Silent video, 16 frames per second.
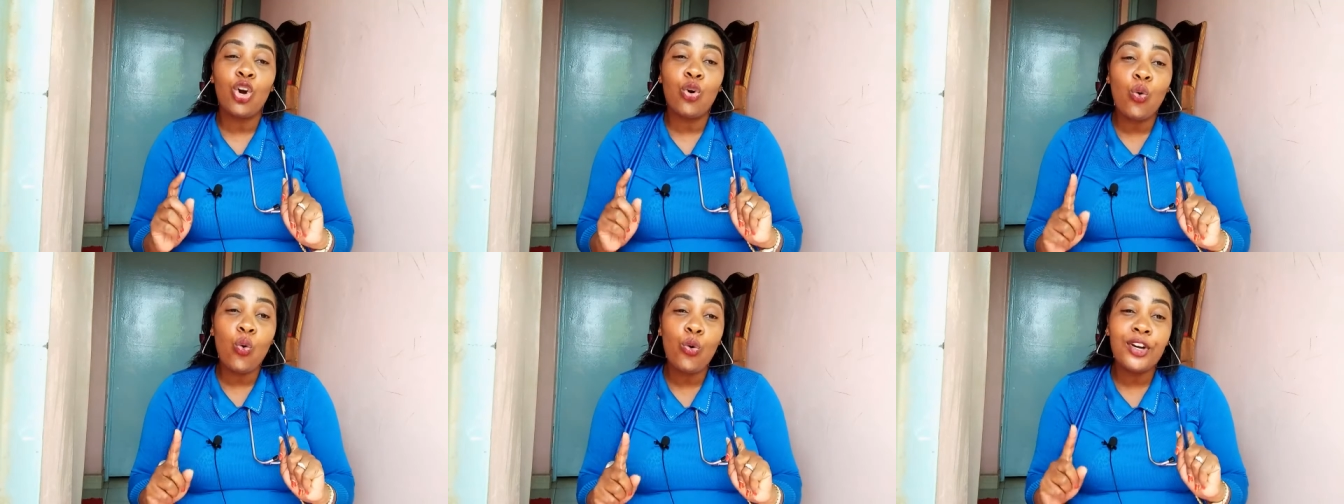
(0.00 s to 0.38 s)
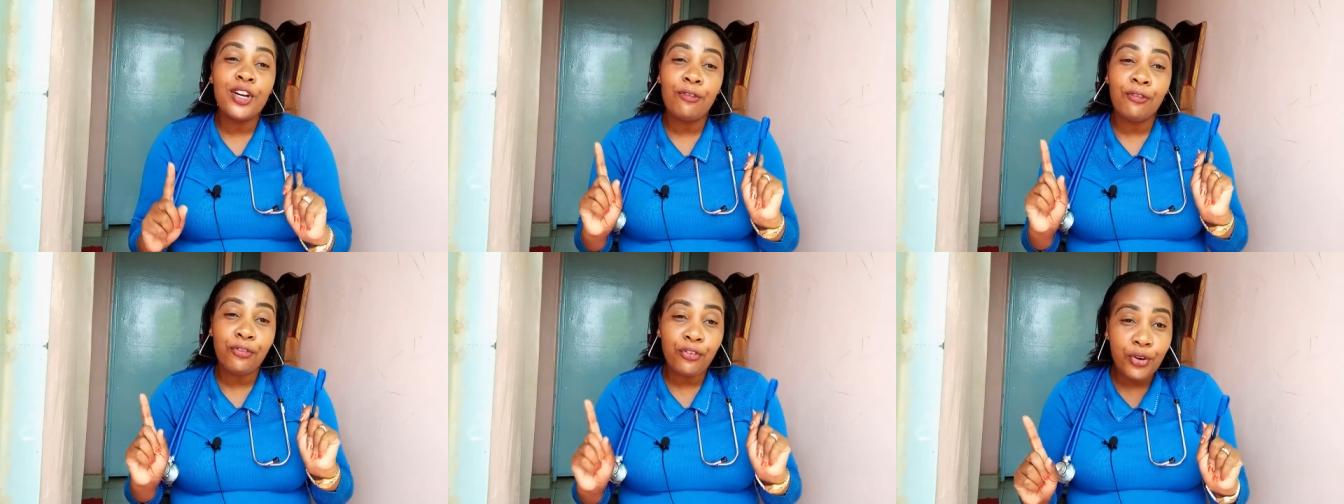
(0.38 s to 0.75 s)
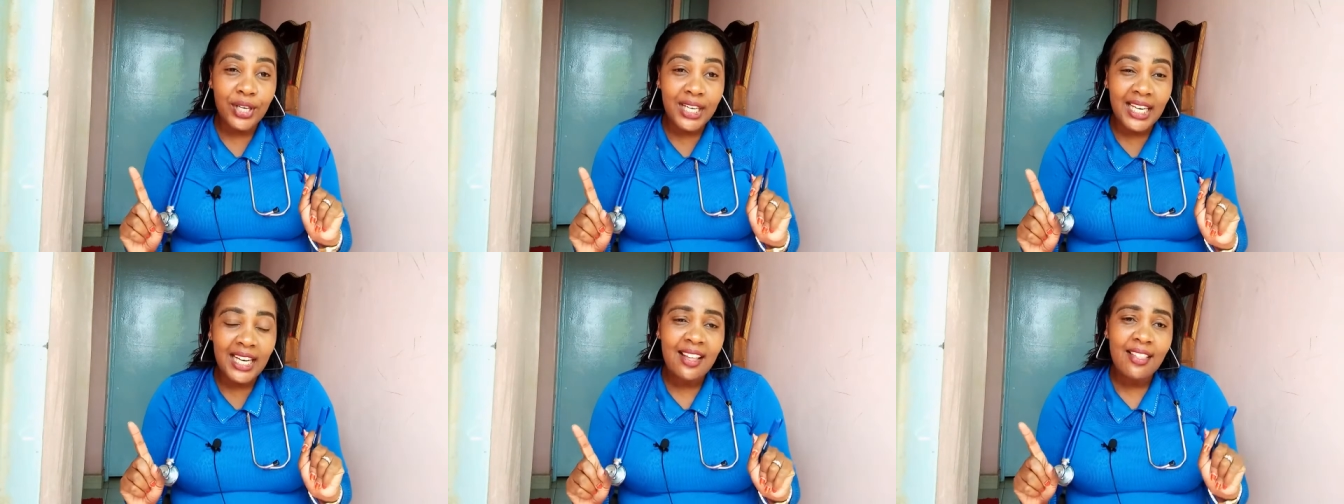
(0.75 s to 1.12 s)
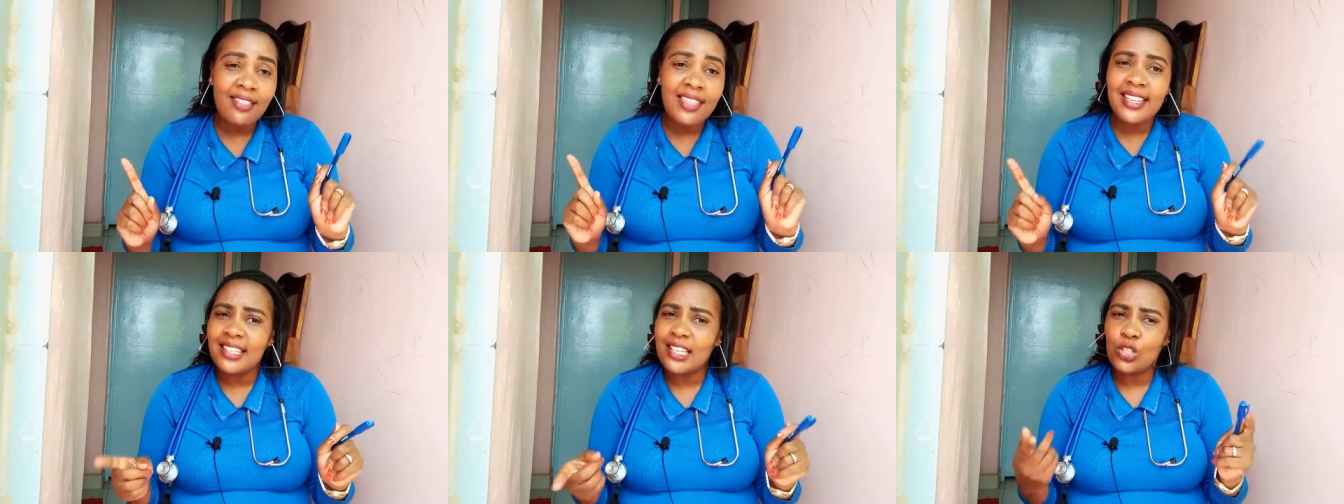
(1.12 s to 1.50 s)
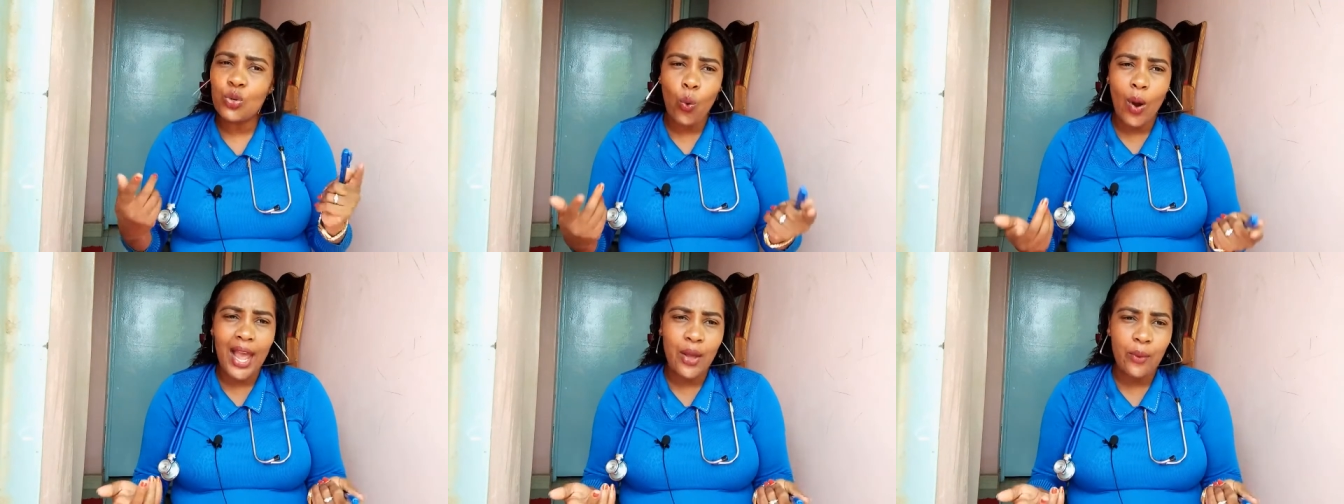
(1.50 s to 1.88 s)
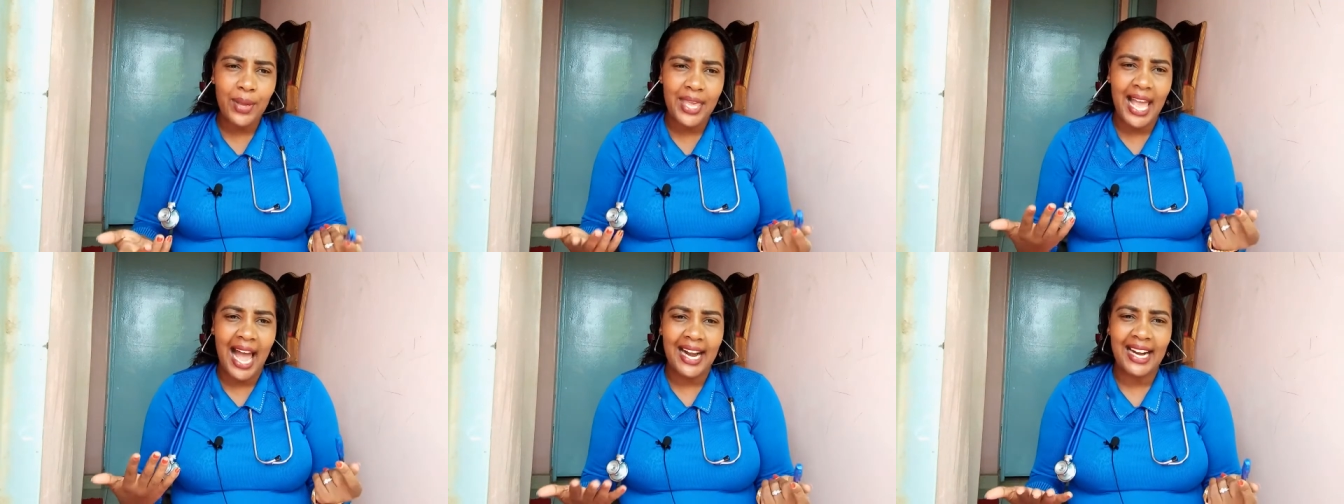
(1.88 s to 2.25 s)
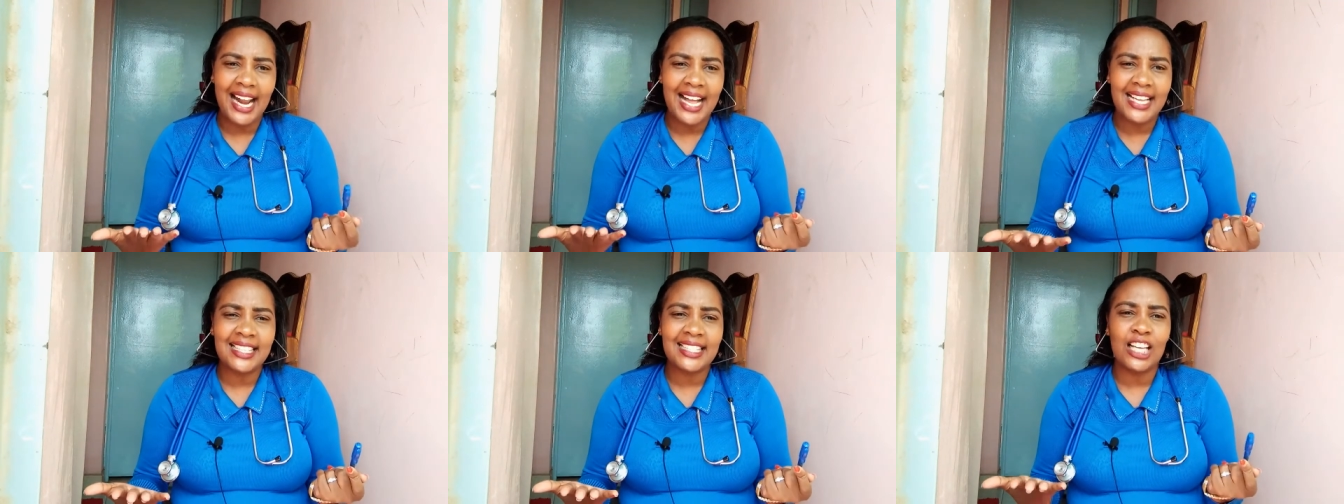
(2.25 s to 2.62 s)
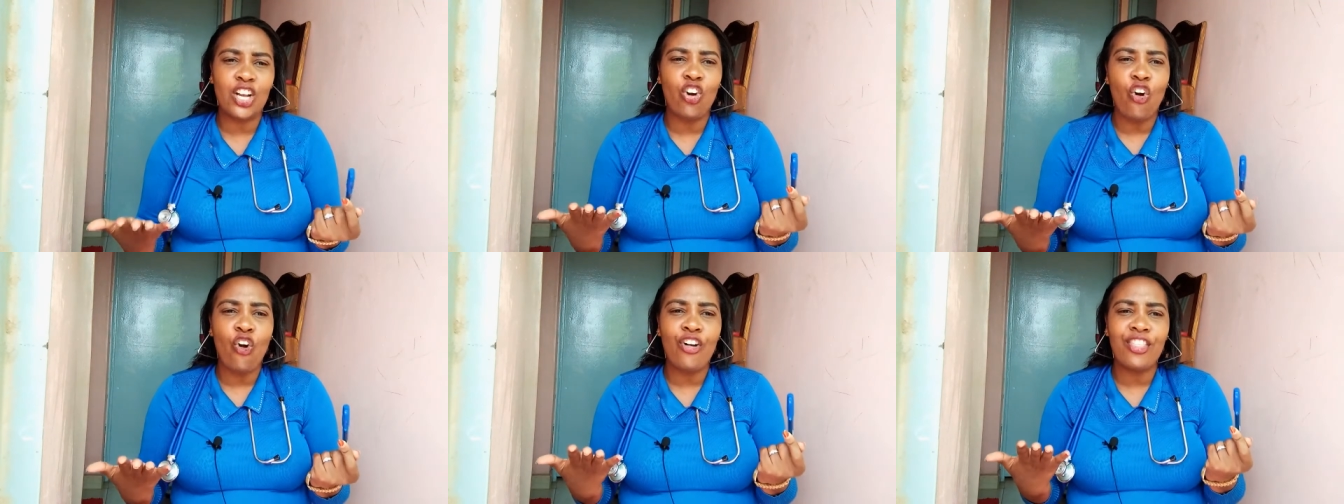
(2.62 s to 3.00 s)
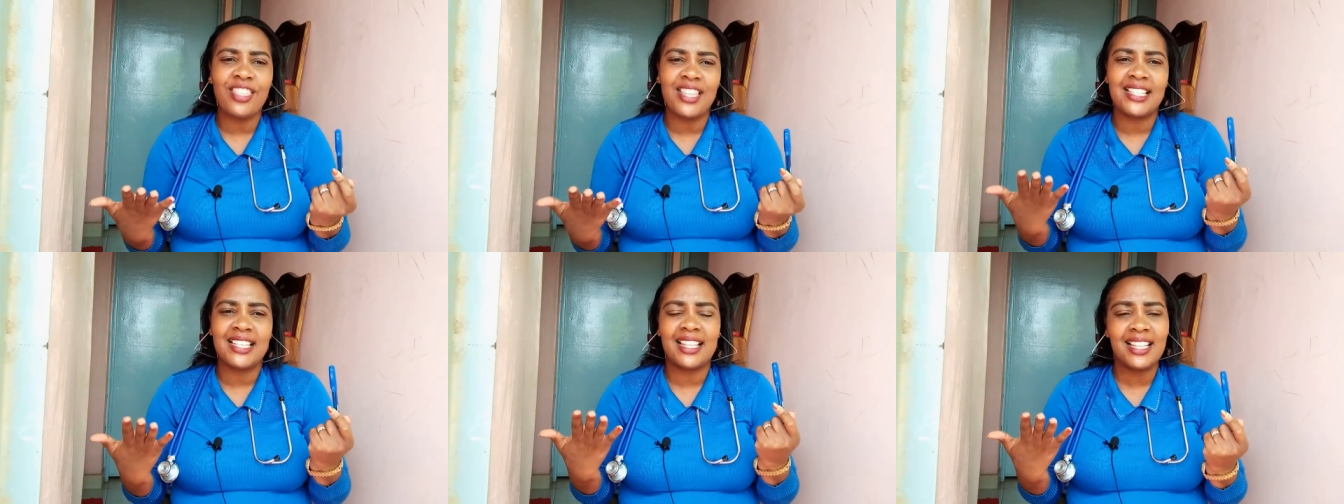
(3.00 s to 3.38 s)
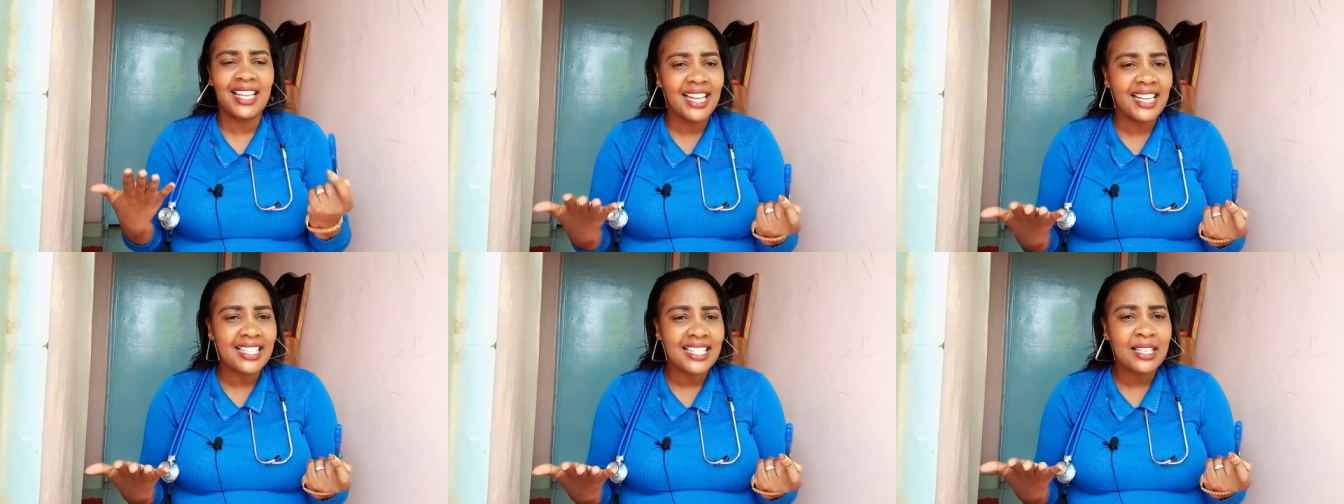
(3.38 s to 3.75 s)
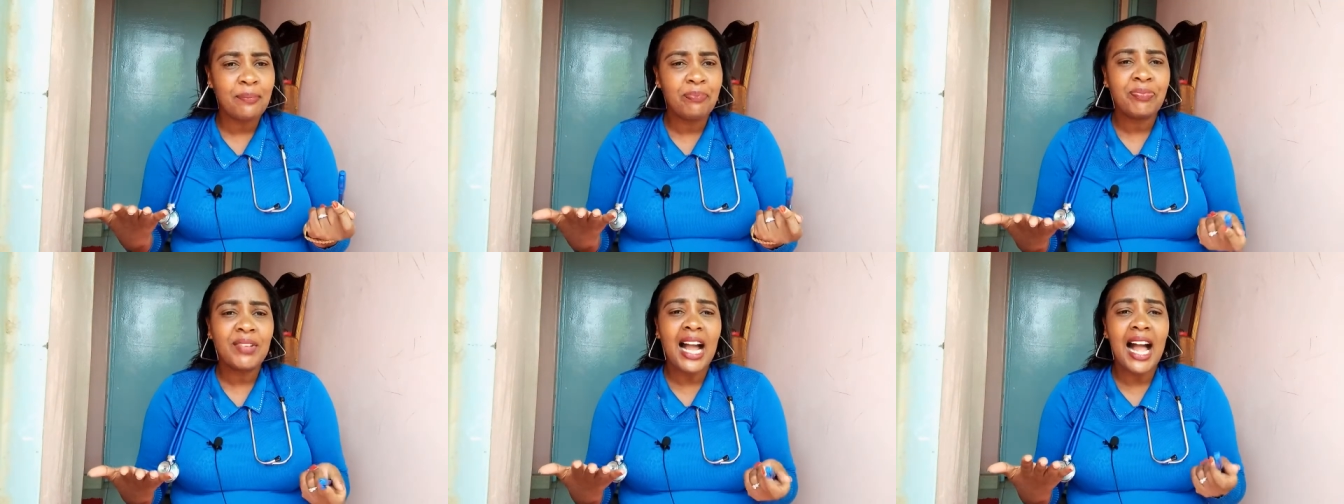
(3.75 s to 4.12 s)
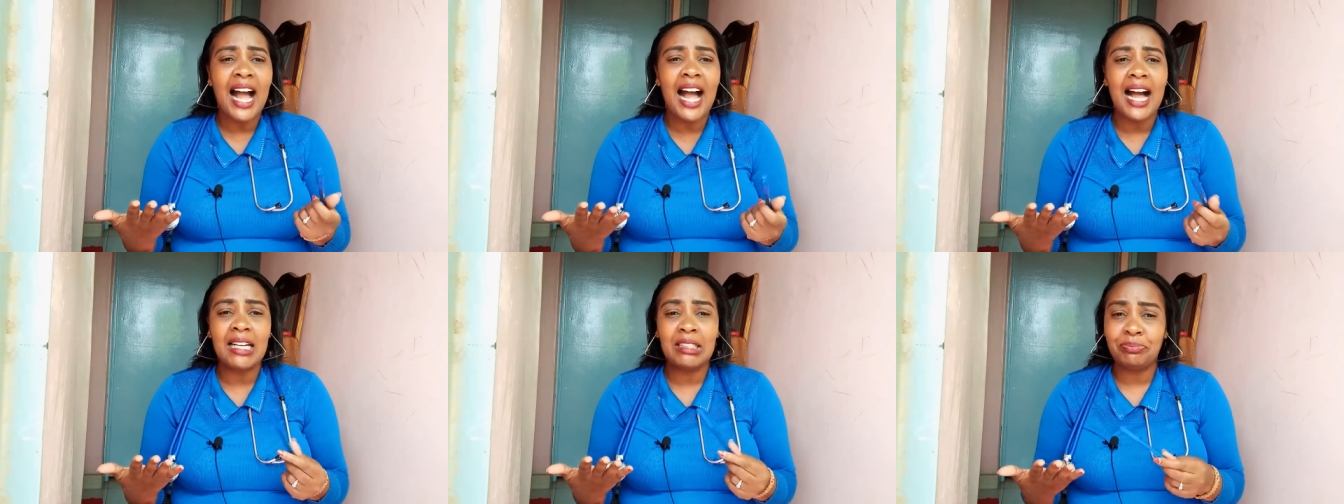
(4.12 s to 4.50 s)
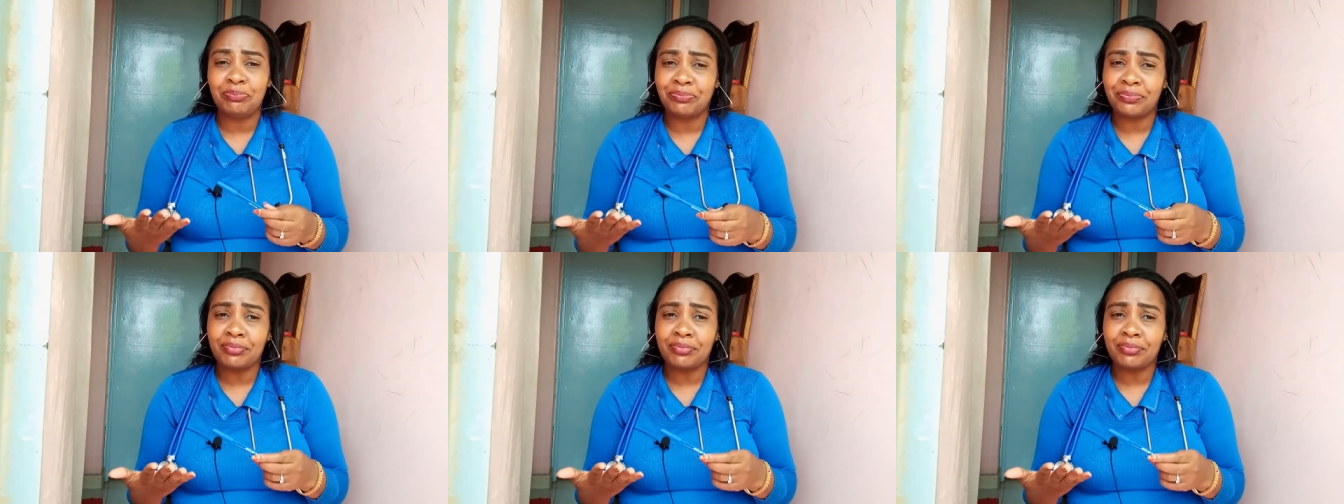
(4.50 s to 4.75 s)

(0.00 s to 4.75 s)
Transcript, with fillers: good food this is why we are asking all these things uh